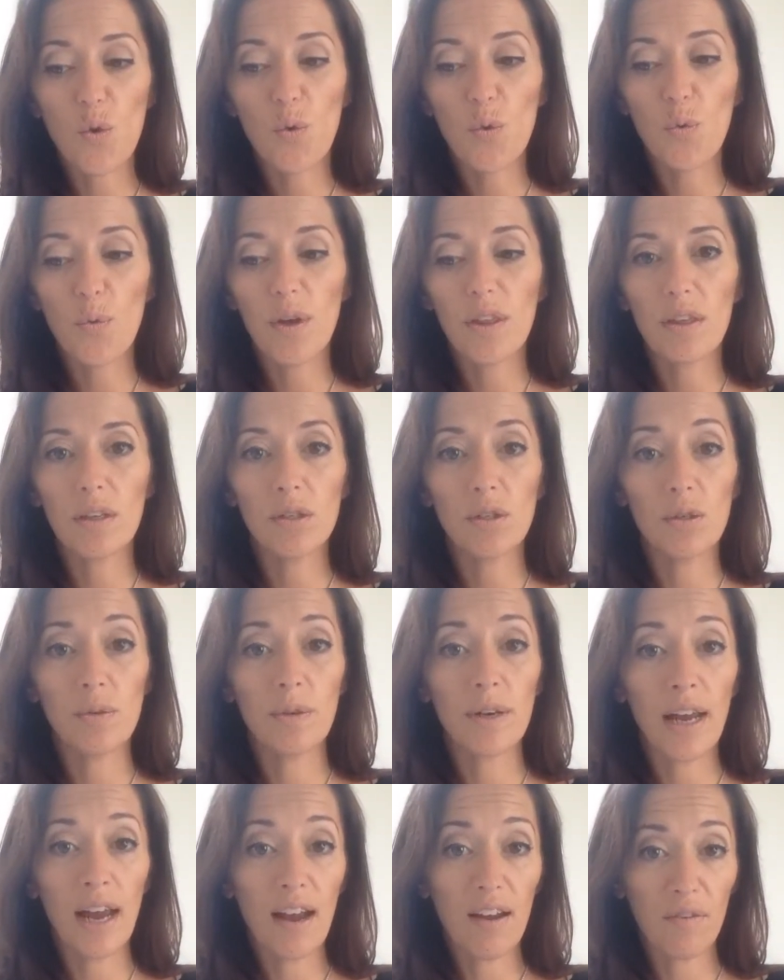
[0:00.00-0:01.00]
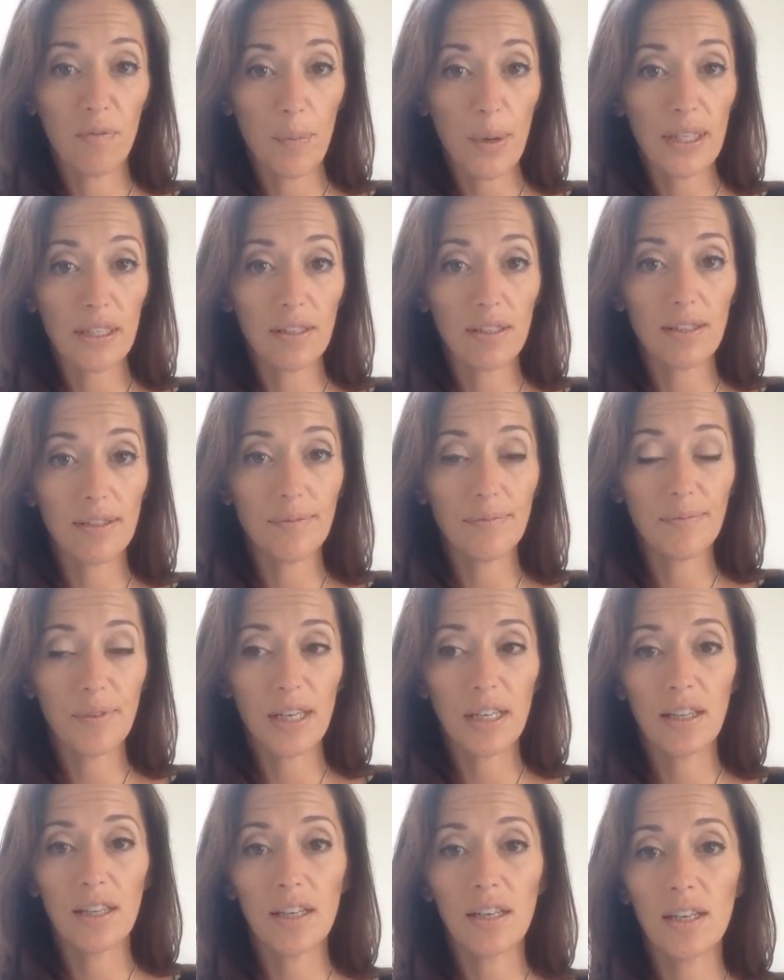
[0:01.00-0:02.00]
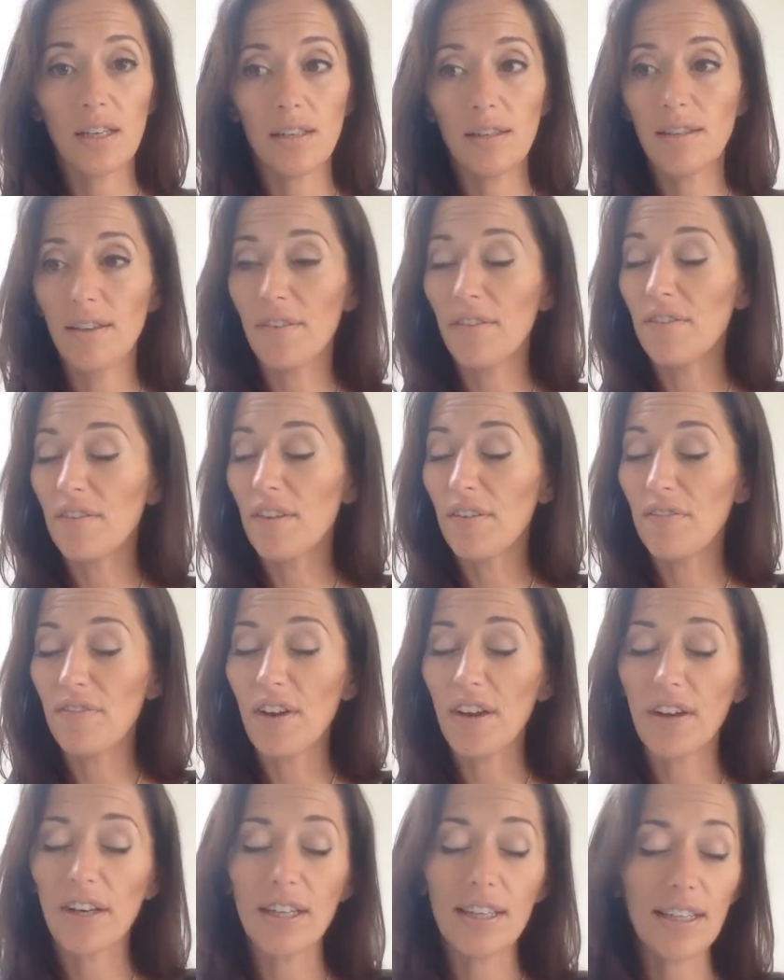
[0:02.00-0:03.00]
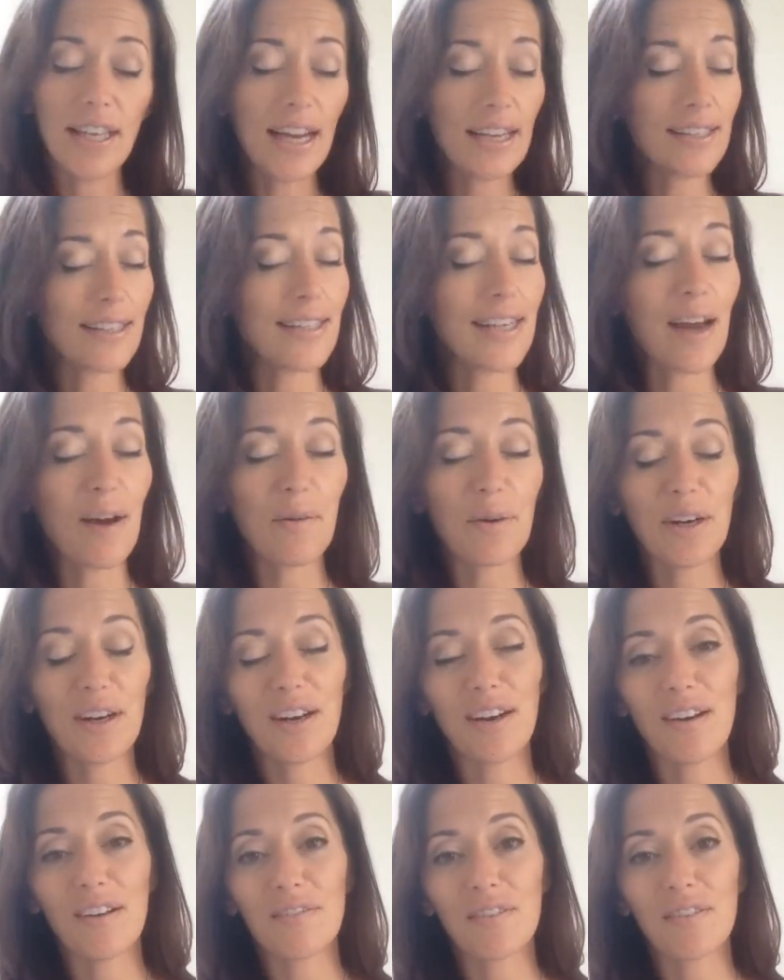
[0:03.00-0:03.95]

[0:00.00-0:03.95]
within 2.5 months at the very last hour